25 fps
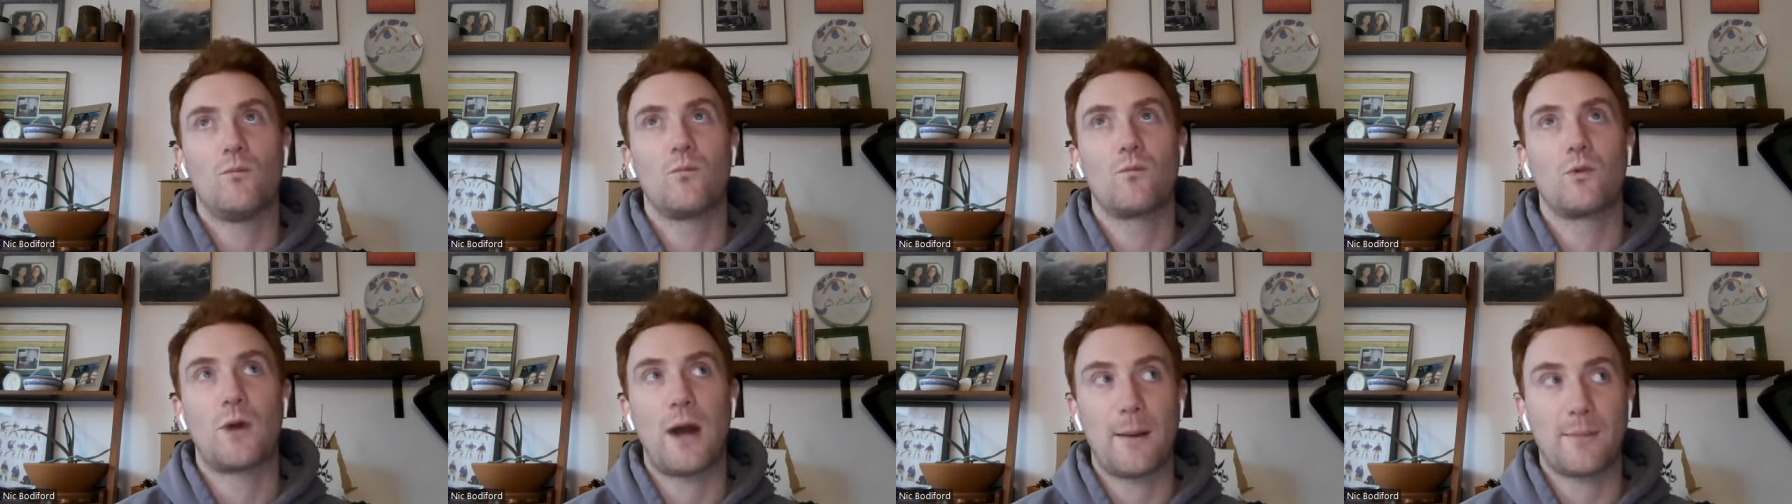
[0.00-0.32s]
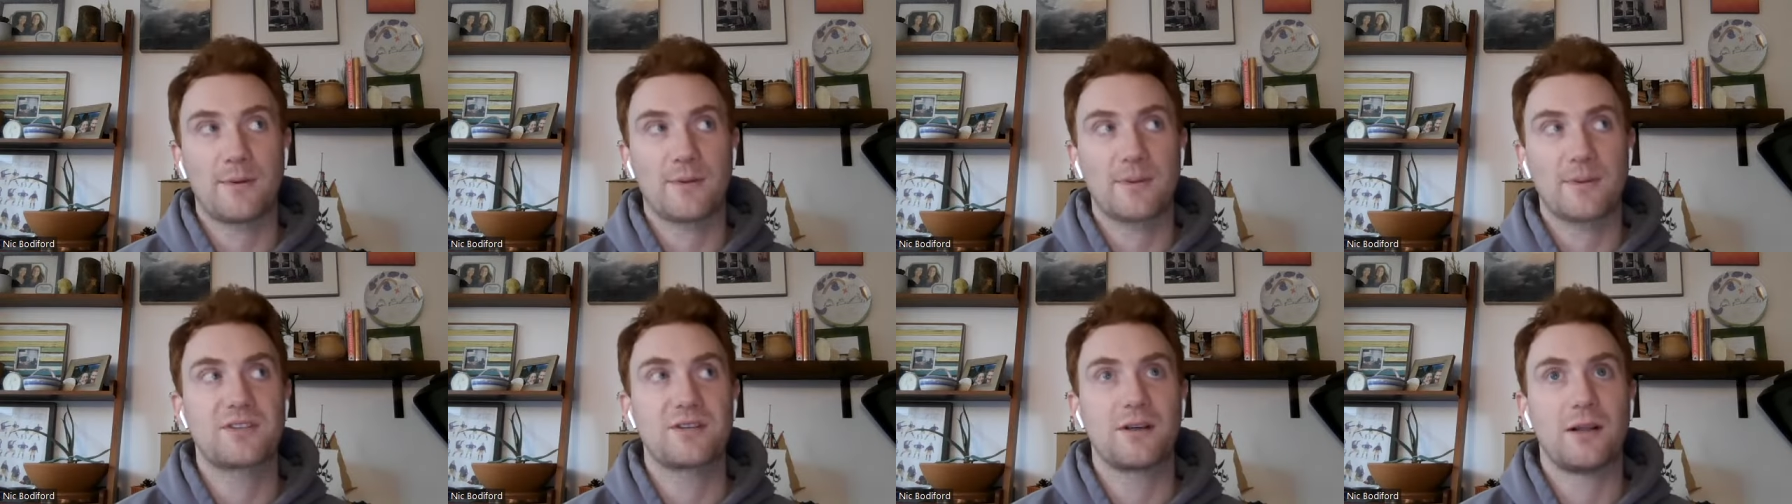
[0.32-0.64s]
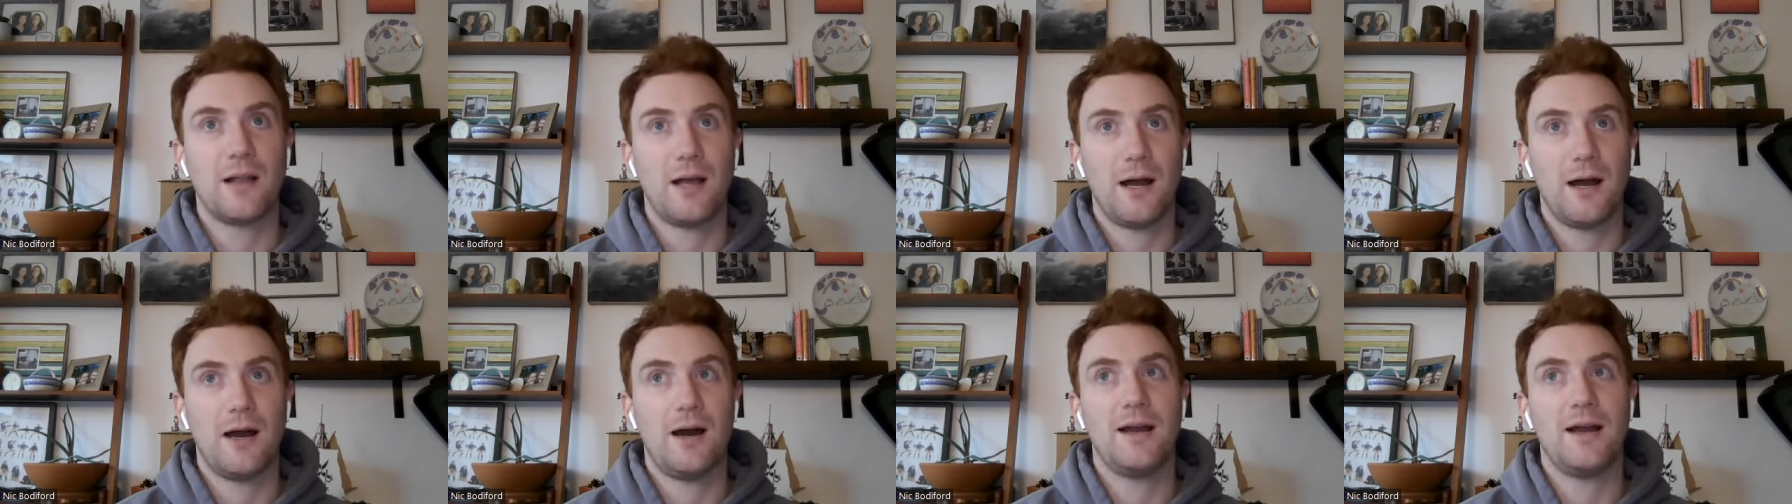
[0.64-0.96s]
Robert
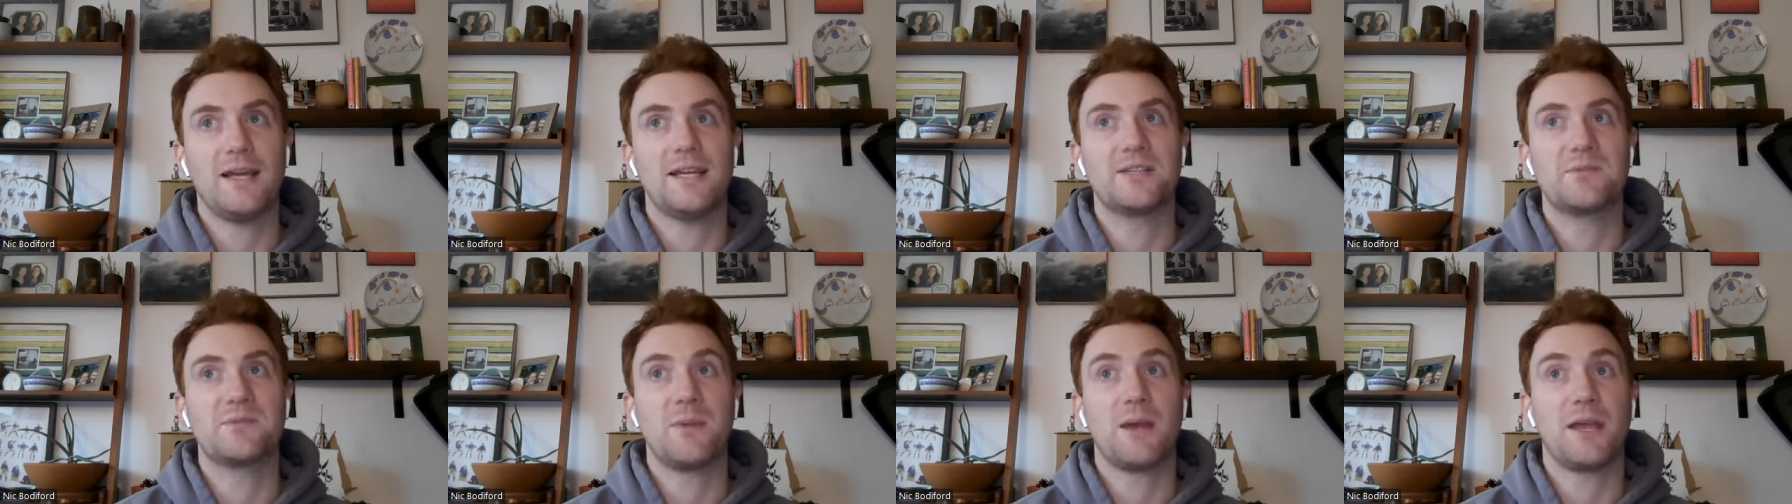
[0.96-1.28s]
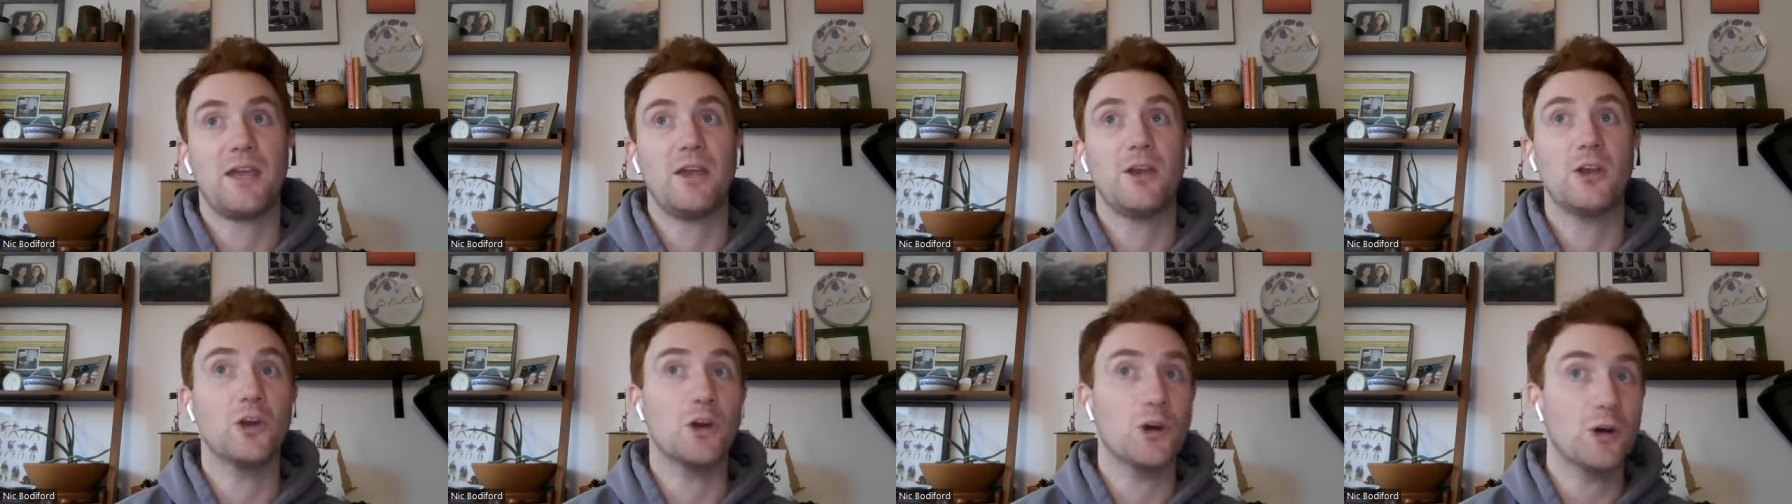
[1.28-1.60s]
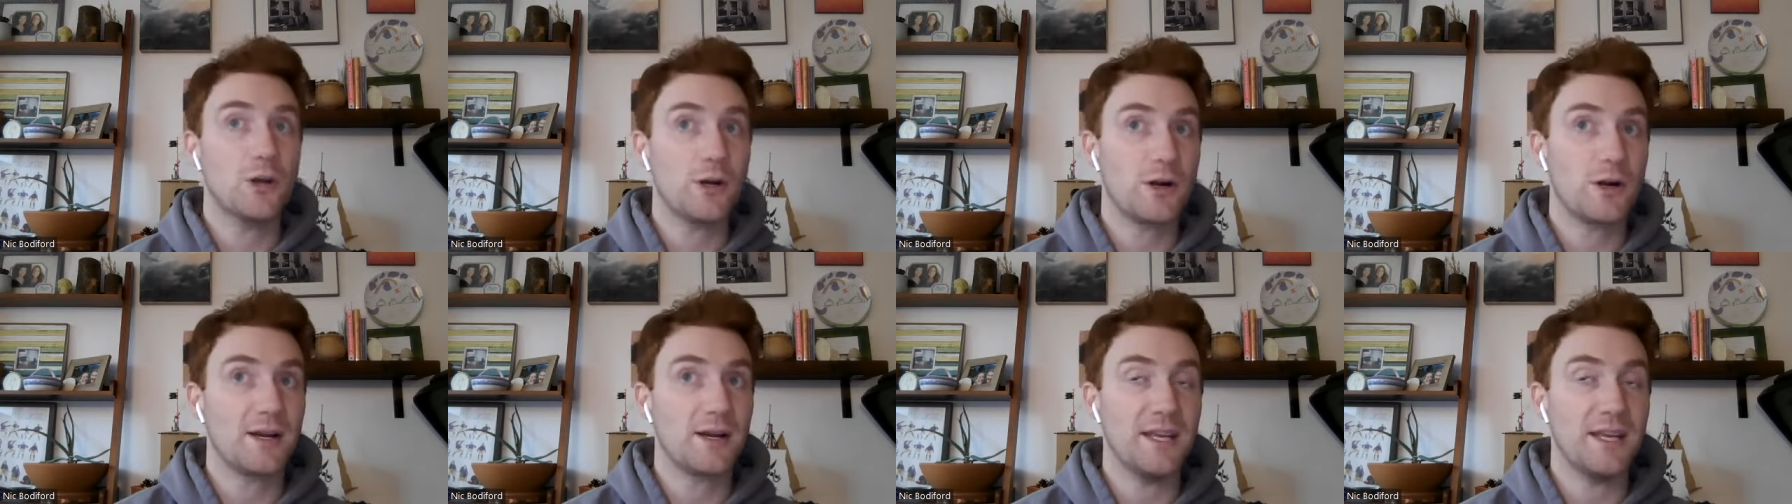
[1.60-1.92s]
Saleh is making
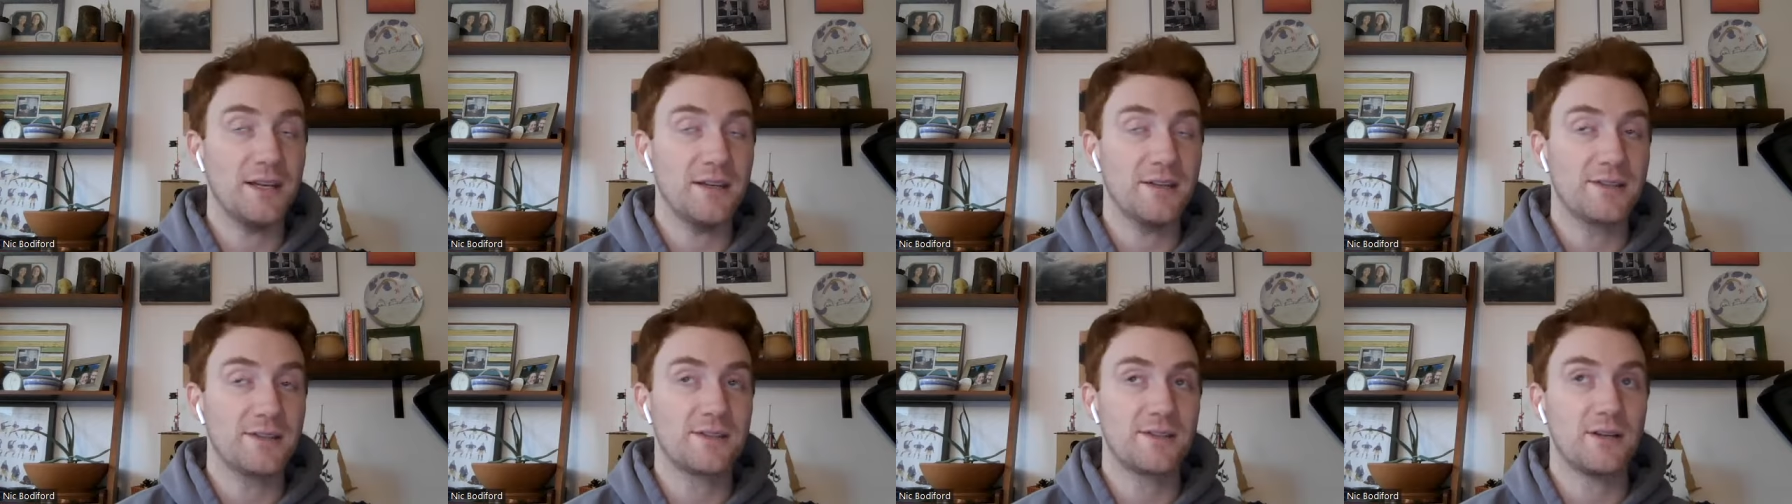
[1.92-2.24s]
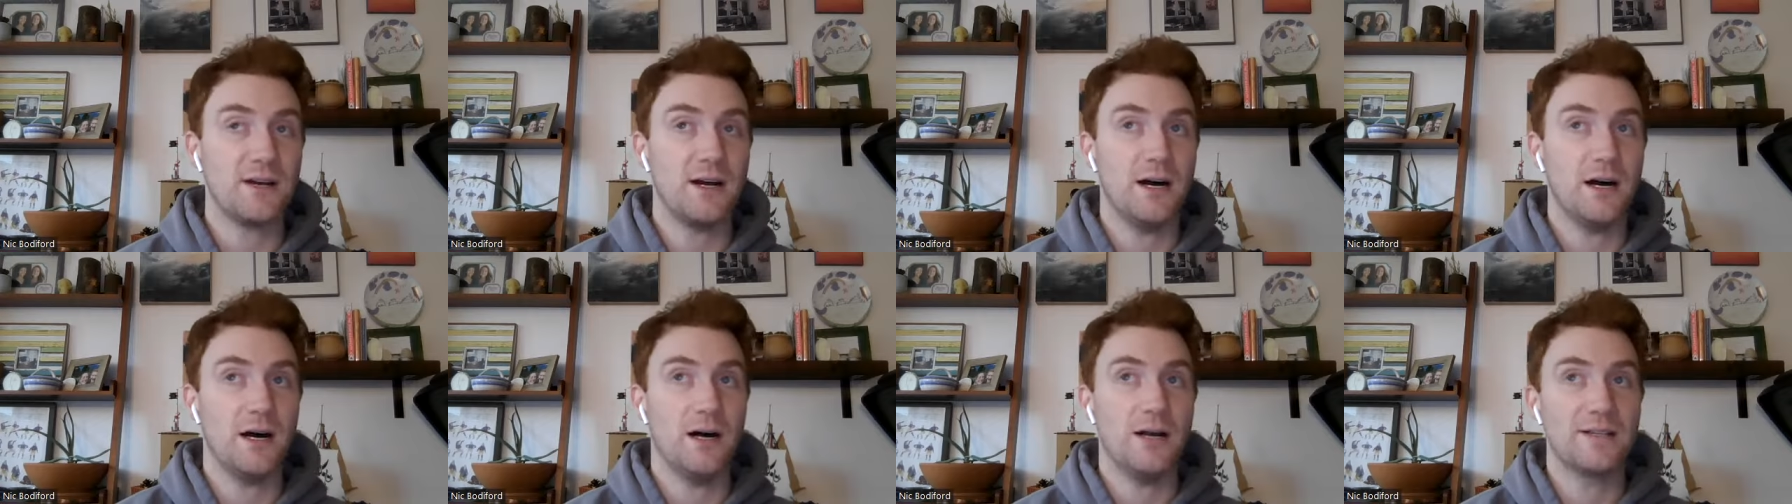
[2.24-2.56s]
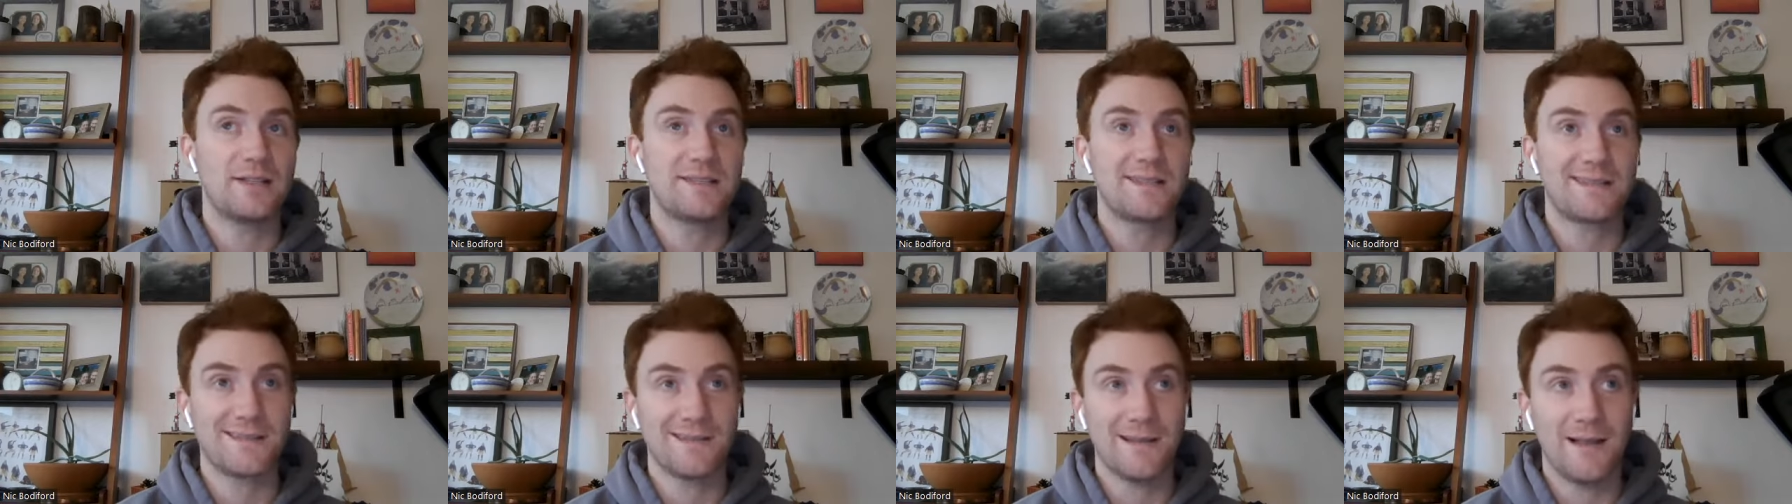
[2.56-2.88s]
good on his uh,
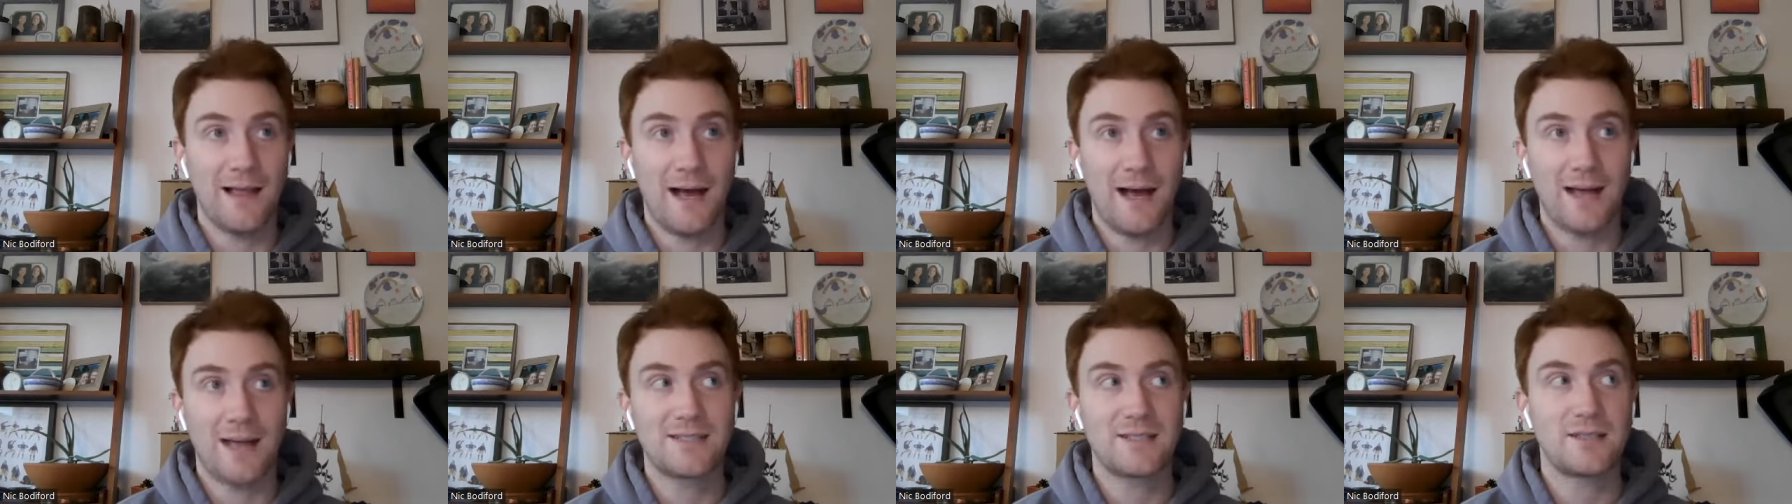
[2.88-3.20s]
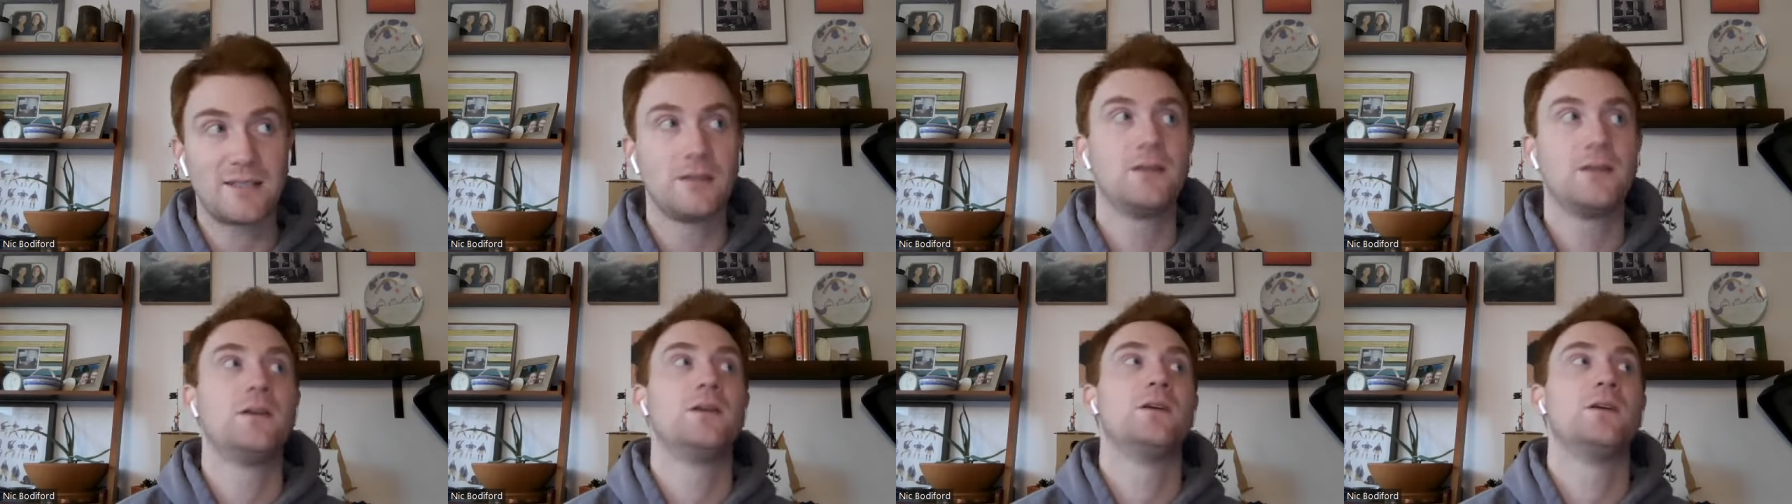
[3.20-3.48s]
slot